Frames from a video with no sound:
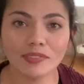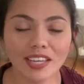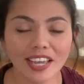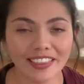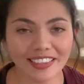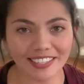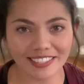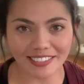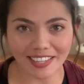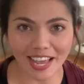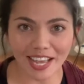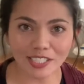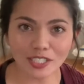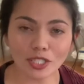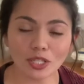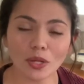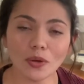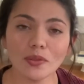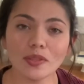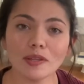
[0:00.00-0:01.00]
And this
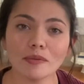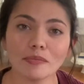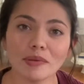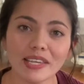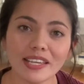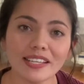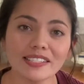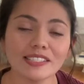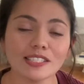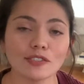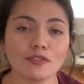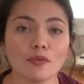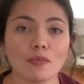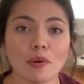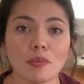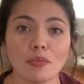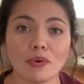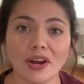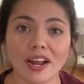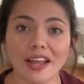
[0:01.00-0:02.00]
last clothing piece is from
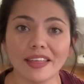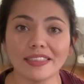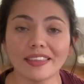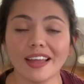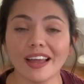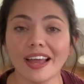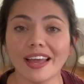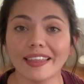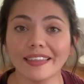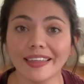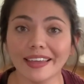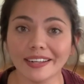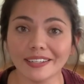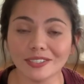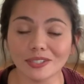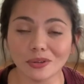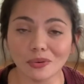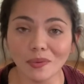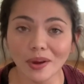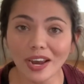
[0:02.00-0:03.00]
a brand that I like
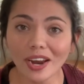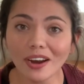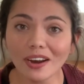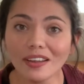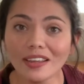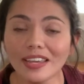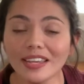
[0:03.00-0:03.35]
to wear.